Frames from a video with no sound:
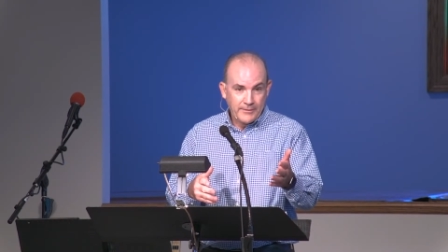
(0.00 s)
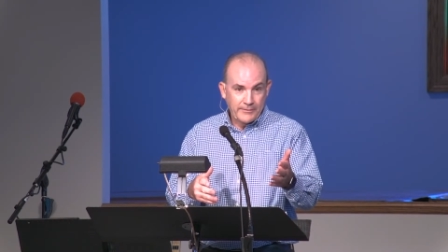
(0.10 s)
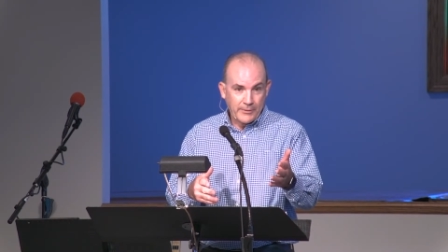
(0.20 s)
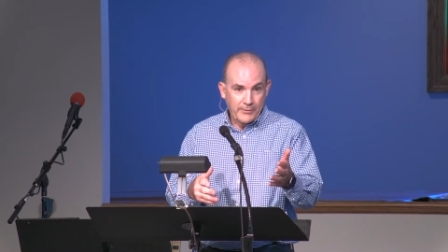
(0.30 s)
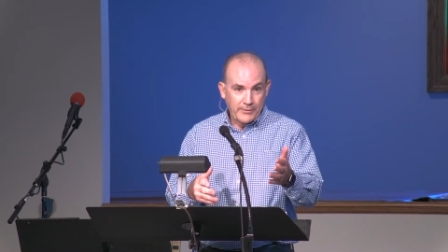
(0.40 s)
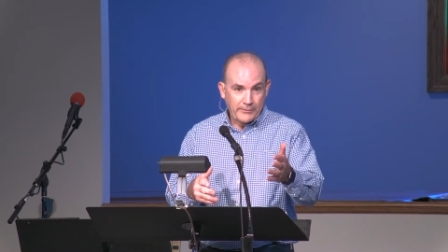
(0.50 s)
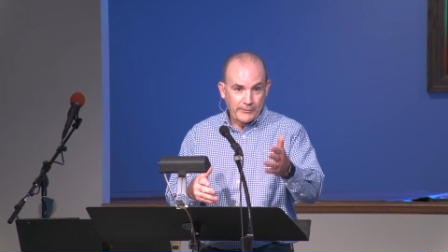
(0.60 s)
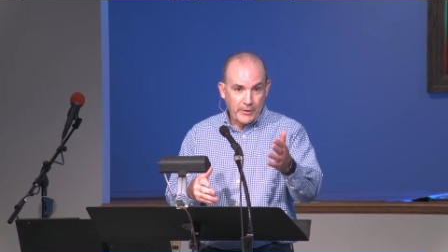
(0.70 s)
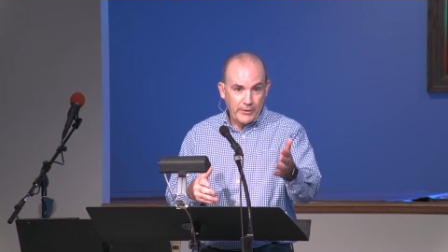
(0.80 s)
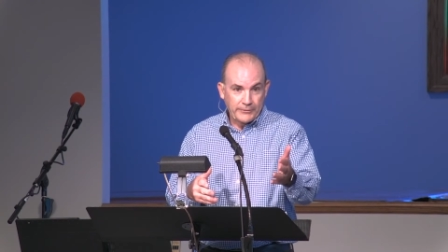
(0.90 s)
So there's
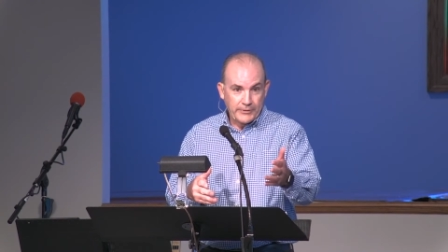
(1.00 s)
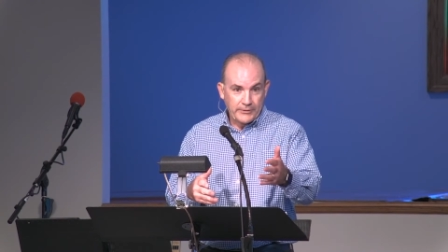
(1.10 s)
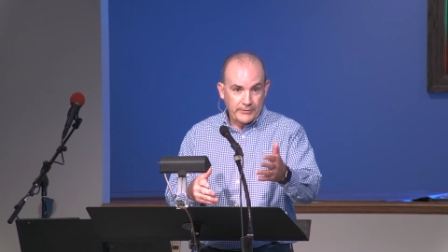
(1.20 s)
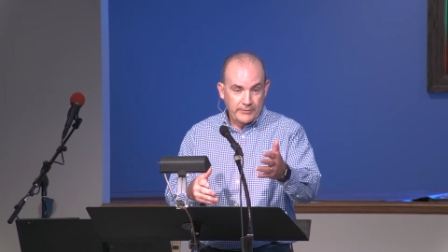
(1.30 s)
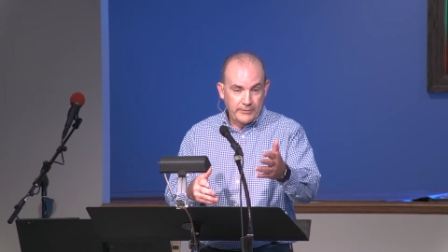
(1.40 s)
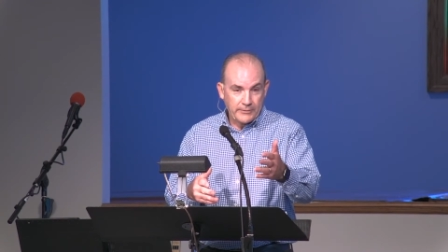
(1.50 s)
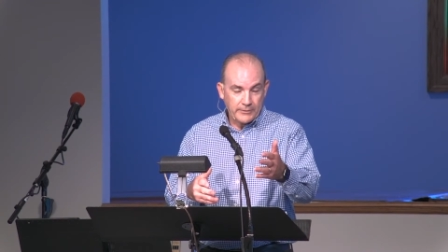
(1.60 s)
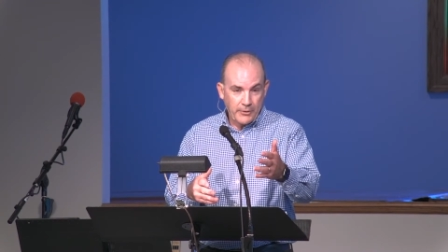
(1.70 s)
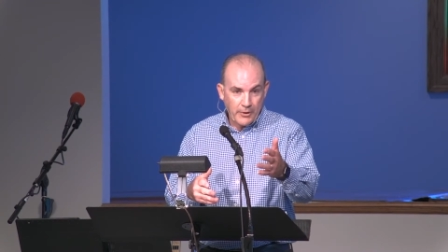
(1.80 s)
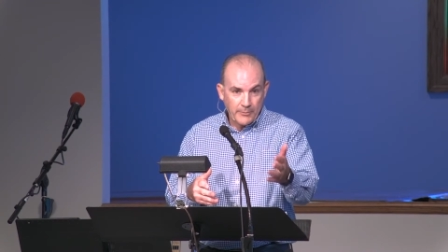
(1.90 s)
salt and,
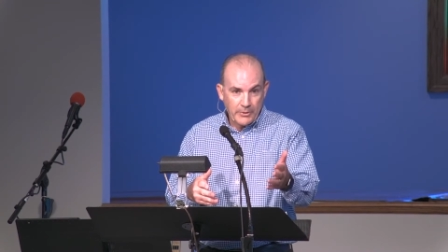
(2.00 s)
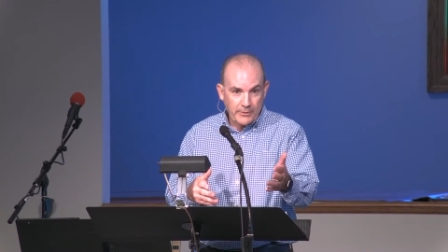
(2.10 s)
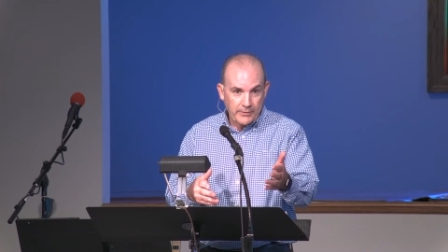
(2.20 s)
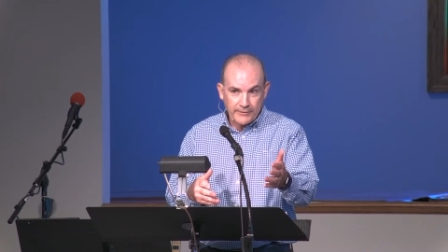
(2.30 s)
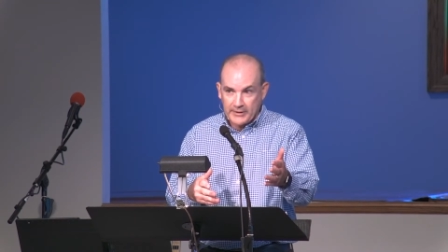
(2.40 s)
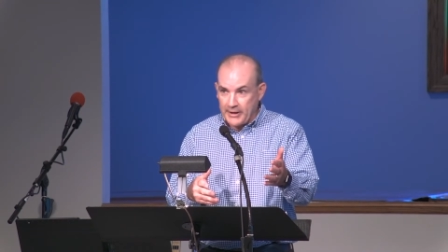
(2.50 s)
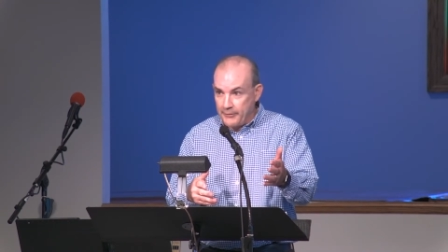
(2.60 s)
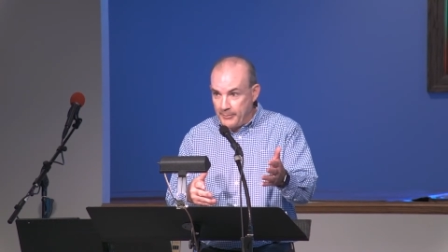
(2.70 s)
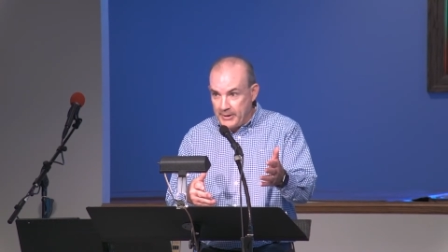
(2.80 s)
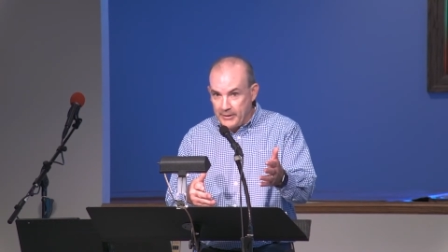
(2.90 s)
and caramel, or is it
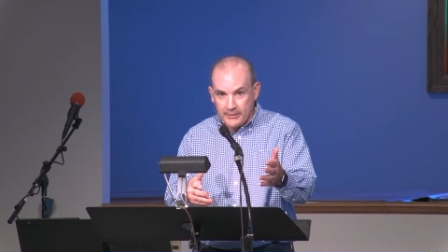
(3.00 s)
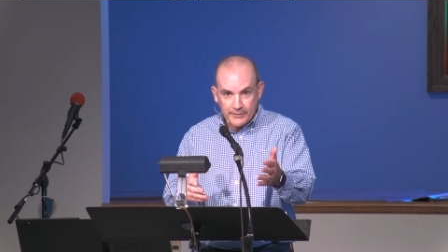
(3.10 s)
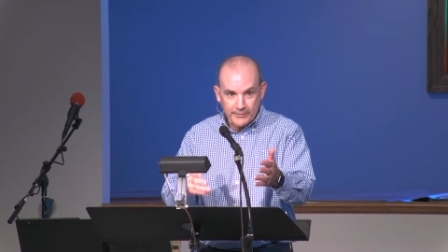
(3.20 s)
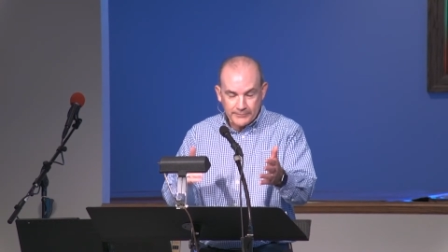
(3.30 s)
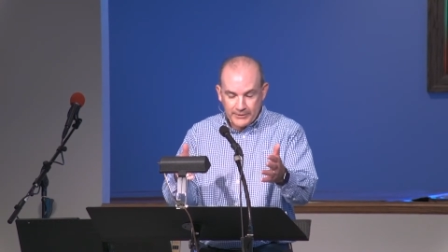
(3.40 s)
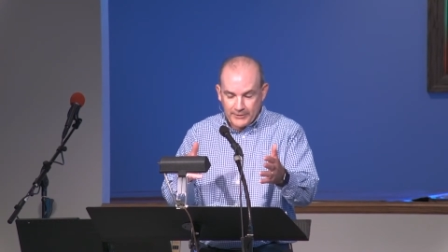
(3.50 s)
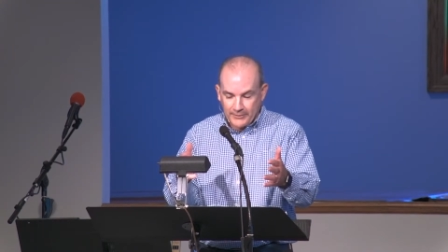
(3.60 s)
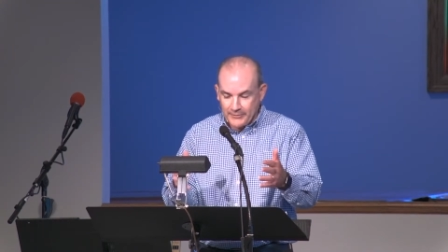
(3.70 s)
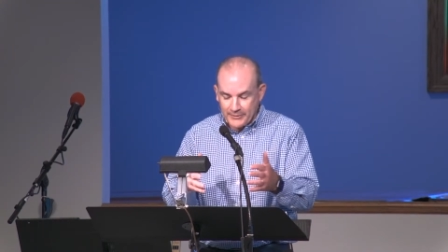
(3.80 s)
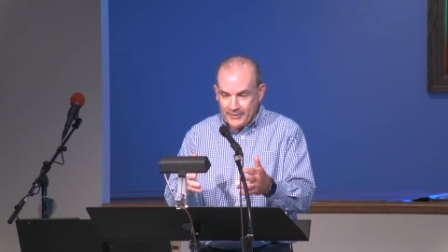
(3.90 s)
caramel, or, you
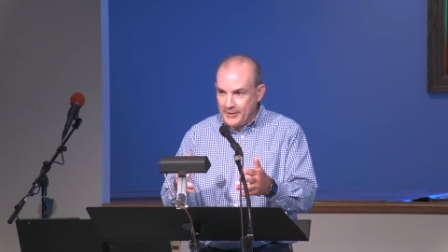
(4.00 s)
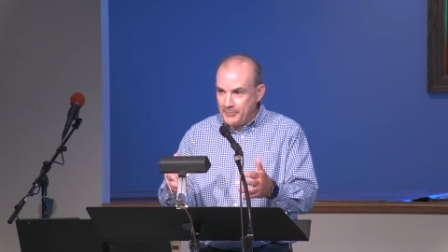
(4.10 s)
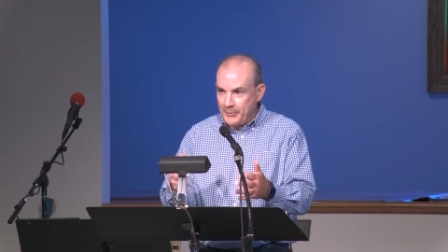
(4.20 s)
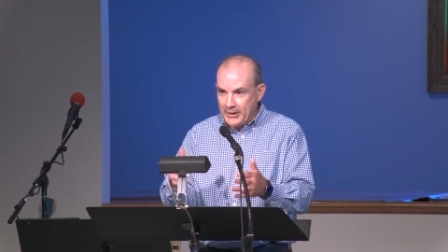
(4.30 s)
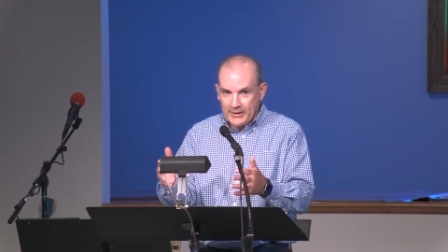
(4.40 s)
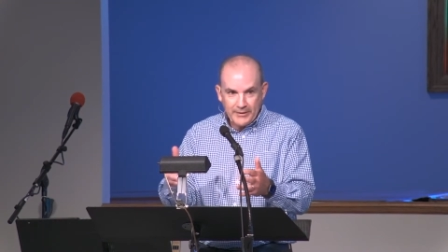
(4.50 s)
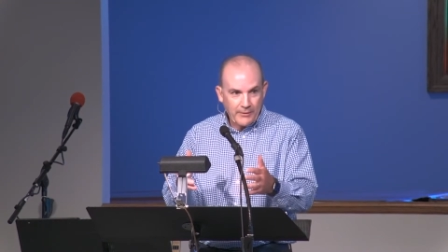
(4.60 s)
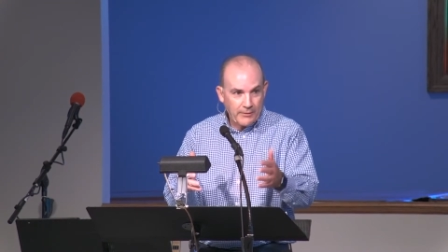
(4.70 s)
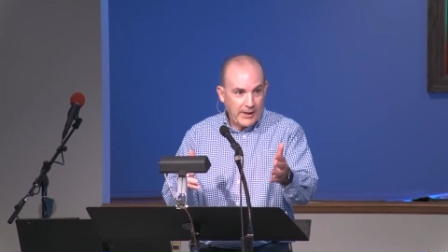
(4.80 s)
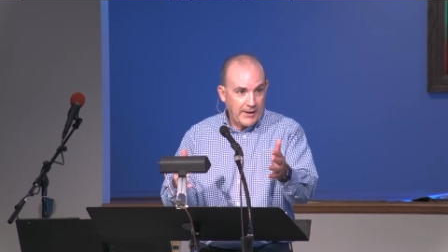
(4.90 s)
know, the praline,
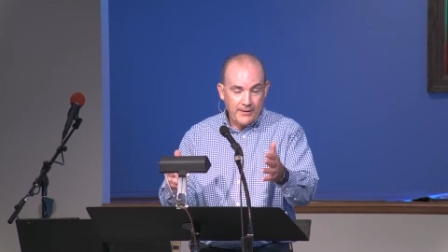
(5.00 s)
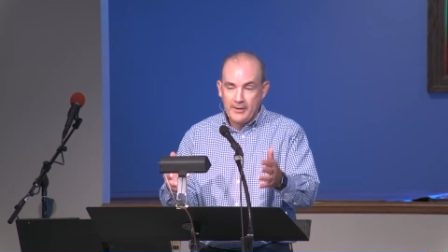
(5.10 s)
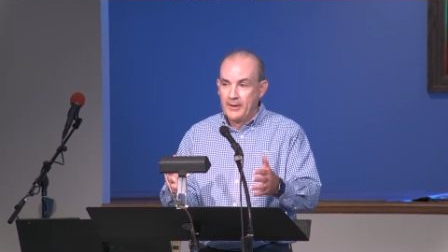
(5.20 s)
okay.